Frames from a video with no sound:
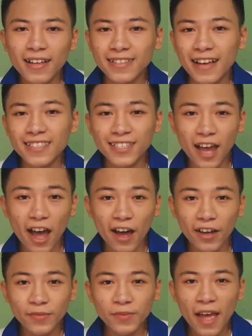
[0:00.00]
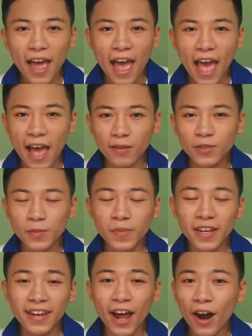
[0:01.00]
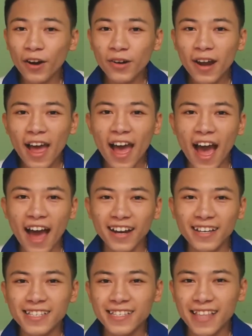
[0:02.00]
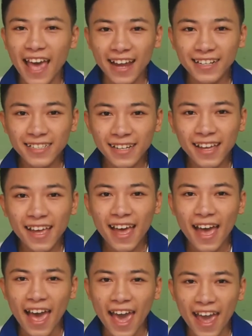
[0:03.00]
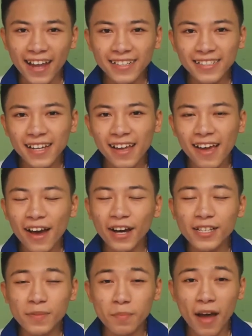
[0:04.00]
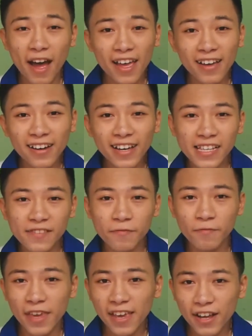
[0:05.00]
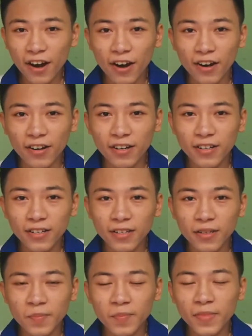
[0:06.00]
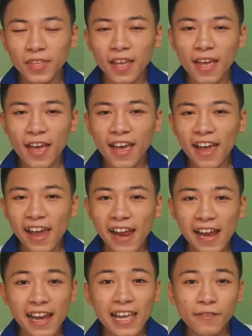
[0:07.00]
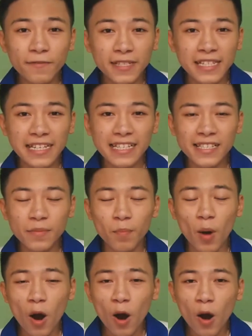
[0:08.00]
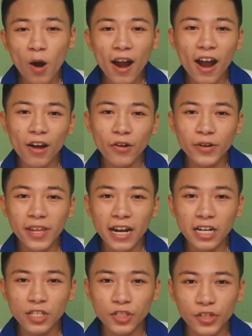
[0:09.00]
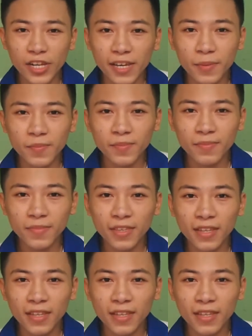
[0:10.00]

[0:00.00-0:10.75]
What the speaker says: That time helped me know, understand, and admire his vigor. He lived in small house near the stream.